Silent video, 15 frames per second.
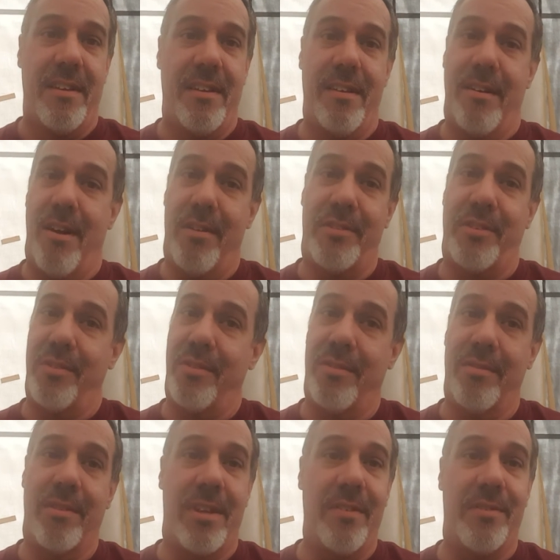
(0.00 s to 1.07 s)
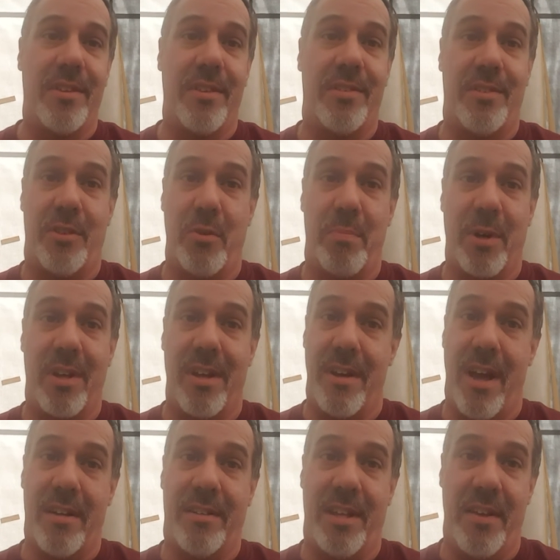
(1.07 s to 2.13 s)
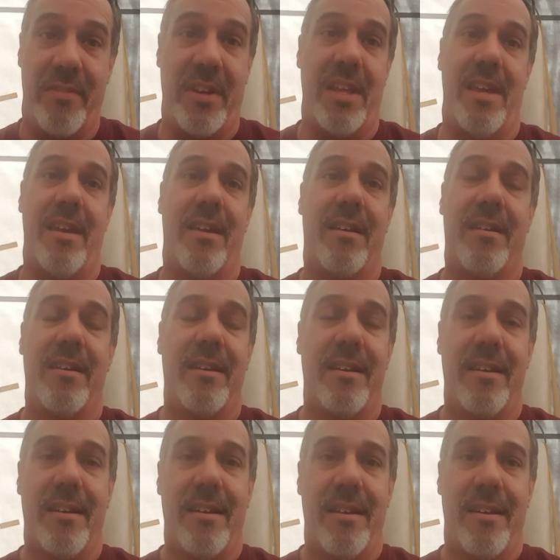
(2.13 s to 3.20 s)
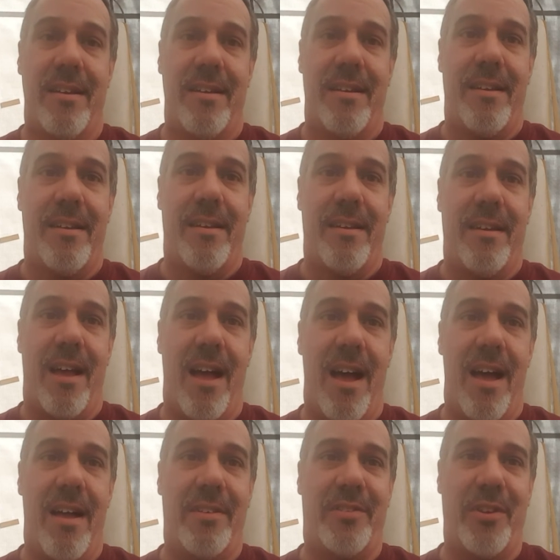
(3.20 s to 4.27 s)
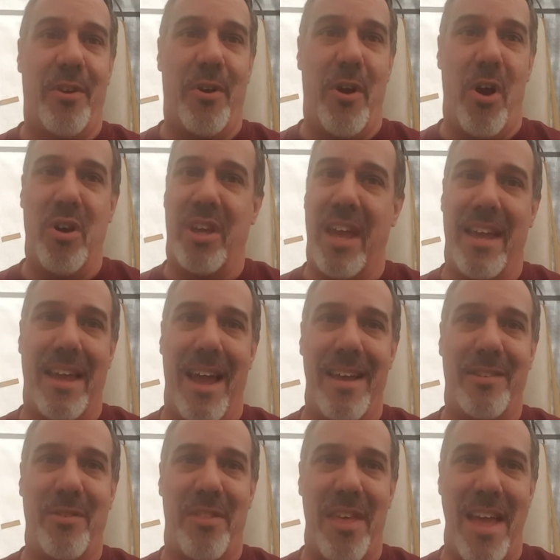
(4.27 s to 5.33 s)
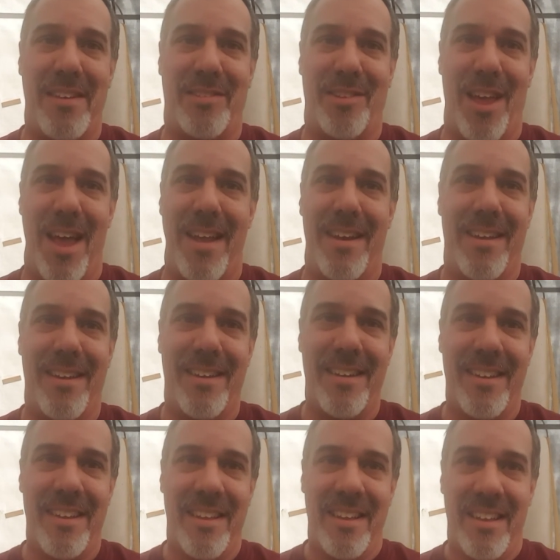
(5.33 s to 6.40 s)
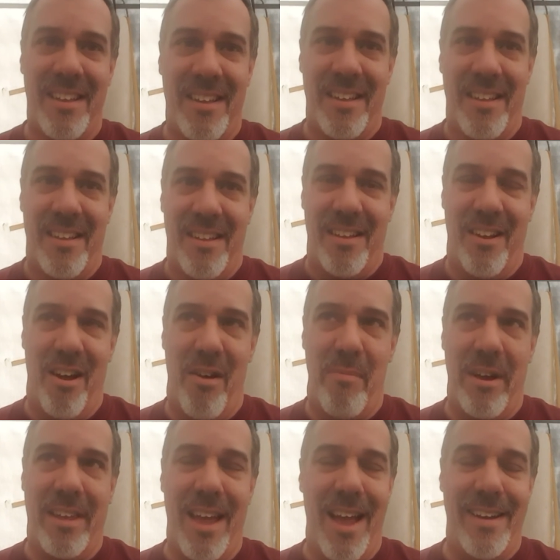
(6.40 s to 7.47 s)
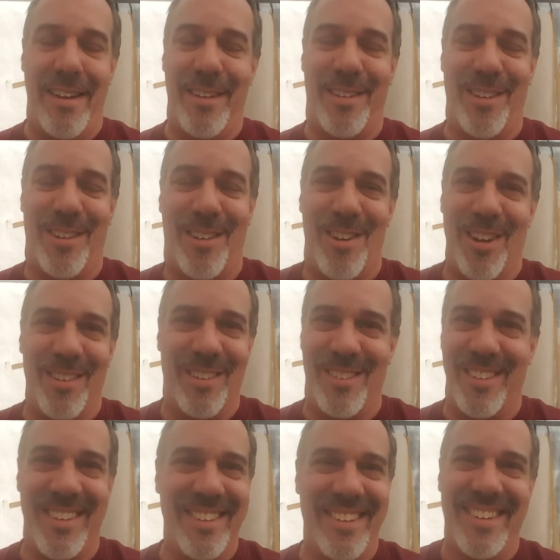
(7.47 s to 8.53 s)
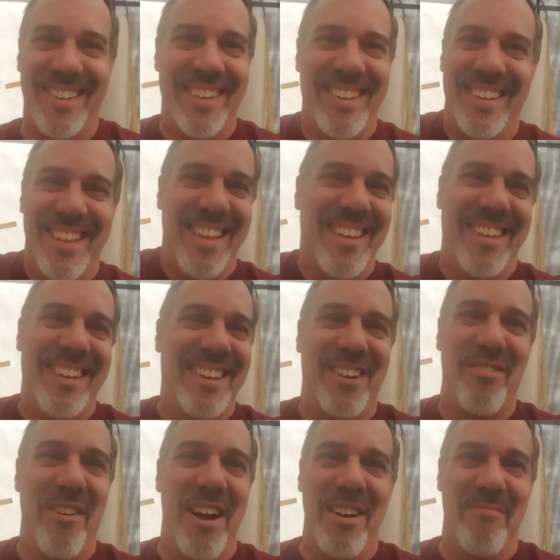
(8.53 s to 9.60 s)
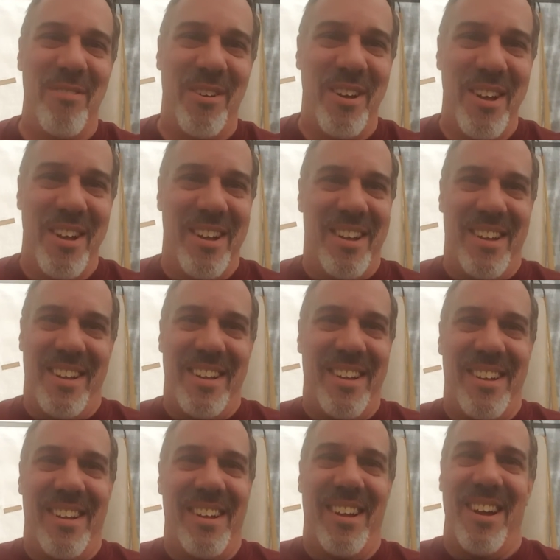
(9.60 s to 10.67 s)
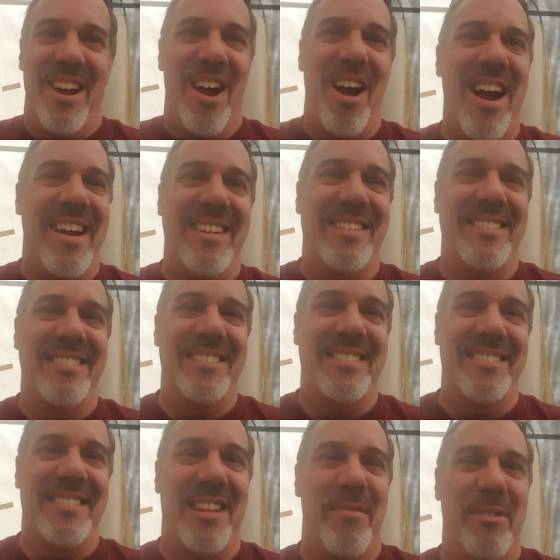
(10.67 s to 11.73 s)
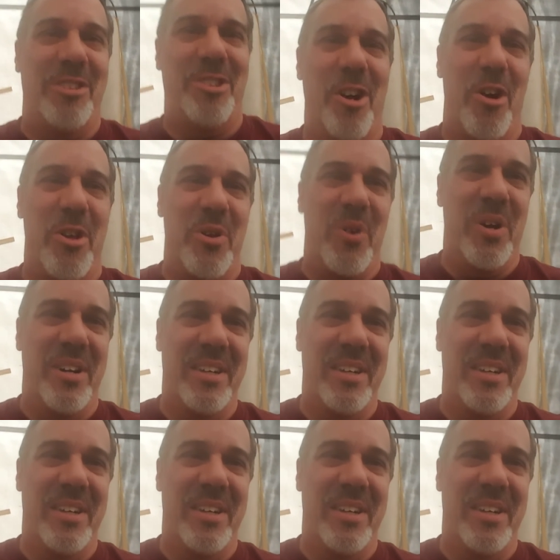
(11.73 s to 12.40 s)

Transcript: It also gives us superconductivity. Uh, so, okay, guys, with that said, oh my God, this is just incredible. All right, let me show you.